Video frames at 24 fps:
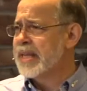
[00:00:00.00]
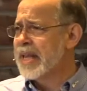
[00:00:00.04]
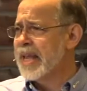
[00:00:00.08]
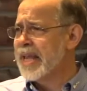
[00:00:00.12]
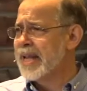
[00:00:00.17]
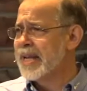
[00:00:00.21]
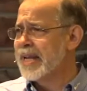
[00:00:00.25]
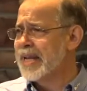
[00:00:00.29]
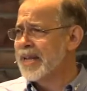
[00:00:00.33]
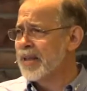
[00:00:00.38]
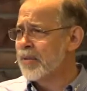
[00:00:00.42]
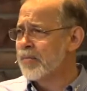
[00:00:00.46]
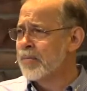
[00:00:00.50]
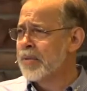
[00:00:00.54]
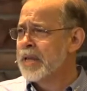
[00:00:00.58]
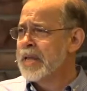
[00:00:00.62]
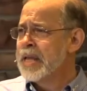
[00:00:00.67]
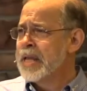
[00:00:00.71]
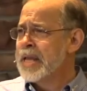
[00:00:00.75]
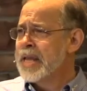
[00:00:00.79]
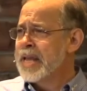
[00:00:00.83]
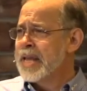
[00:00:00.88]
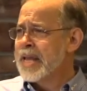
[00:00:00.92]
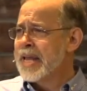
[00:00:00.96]
kingdom
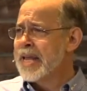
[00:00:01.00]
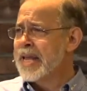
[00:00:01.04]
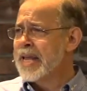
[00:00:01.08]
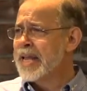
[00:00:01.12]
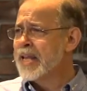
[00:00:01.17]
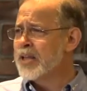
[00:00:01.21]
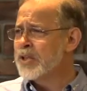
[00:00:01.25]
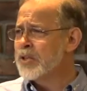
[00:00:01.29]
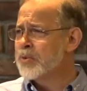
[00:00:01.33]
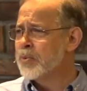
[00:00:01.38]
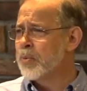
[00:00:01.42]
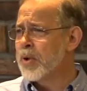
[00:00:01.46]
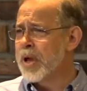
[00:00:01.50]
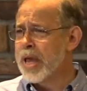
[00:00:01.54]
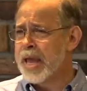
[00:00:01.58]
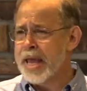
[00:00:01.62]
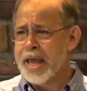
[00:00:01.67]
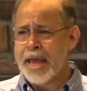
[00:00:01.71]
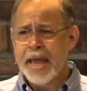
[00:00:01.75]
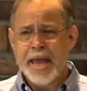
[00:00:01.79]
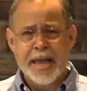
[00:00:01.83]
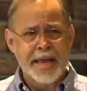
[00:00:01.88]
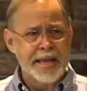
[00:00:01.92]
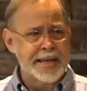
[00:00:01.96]
his
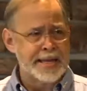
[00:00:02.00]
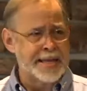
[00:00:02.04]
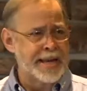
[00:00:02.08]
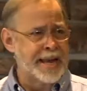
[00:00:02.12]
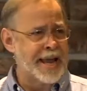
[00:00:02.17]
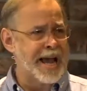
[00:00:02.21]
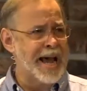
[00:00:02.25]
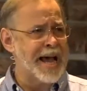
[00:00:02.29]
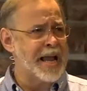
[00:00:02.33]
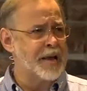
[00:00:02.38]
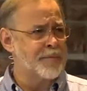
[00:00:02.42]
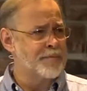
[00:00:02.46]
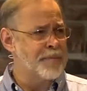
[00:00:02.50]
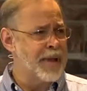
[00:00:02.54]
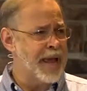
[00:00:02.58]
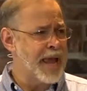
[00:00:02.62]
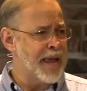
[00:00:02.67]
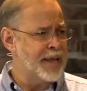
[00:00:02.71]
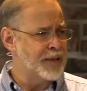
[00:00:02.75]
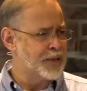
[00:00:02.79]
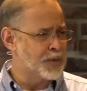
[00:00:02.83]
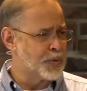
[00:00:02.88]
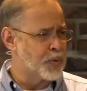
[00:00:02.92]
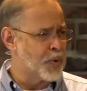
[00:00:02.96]
way, not
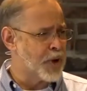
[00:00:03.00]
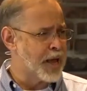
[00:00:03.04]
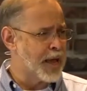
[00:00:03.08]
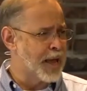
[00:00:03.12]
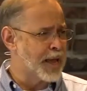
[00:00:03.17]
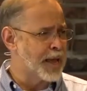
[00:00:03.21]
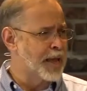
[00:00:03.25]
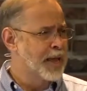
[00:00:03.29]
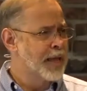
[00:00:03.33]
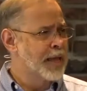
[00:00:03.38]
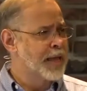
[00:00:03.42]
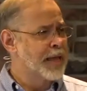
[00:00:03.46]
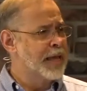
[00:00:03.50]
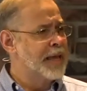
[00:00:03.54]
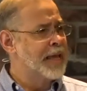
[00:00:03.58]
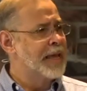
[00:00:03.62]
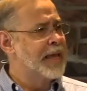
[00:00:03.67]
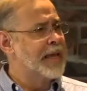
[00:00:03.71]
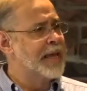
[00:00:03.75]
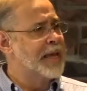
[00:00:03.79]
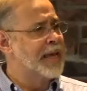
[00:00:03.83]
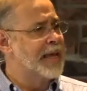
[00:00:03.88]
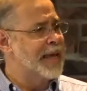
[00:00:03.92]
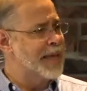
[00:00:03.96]
man's way,
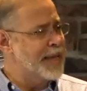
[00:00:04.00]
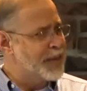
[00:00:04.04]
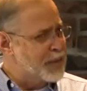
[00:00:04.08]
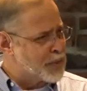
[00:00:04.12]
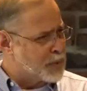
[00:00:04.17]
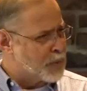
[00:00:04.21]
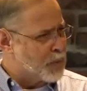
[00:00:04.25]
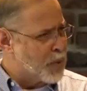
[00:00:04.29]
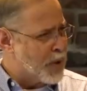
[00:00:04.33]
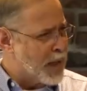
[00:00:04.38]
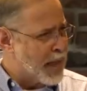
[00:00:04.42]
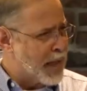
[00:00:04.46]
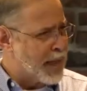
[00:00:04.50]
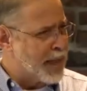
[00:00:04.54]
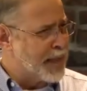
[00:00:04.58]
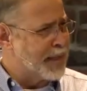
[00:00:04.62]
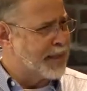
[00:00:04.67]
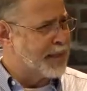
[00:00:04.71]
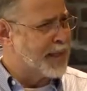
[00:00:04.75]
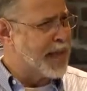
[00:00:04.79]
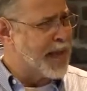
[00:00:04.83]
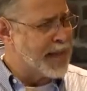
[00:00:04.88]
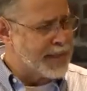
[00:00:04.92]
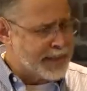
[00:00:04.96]
his way.
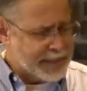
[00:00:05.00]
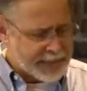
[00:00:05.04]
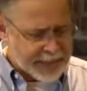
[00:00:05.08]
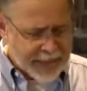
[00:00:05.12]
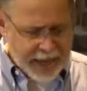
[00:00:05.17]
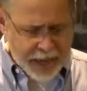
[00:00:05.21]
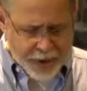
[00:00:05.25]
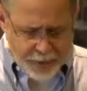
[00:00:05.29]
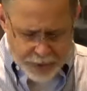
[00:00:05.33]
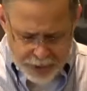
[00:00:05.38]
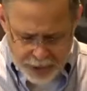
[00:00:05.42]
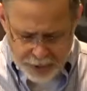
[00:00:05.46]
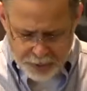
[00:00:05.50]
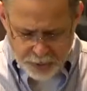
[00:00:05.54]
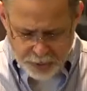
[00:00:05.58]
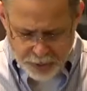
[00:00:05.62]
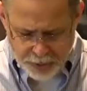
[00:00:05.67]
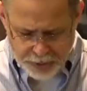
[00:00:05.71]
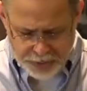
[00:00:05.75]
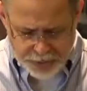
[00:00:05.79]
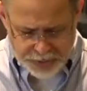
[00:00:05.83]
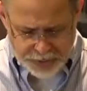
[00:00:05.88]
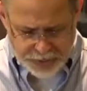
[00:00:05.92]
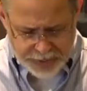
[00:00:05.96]
That's how he
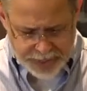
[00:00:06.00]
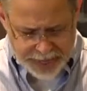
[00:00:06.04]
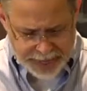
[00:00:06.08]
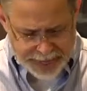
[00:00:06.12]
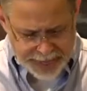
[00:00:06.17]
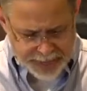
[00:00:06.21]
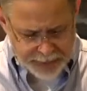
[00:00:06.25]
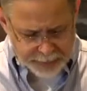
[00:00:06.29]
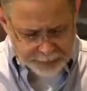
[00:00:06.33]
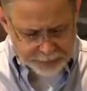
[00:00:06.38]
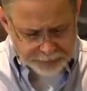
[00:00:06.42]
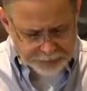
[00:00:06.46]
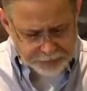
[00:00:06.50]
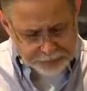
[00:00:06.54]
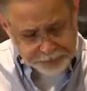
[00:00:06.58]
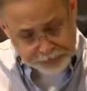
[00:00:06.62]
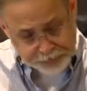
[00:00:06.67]
grows his kingdom.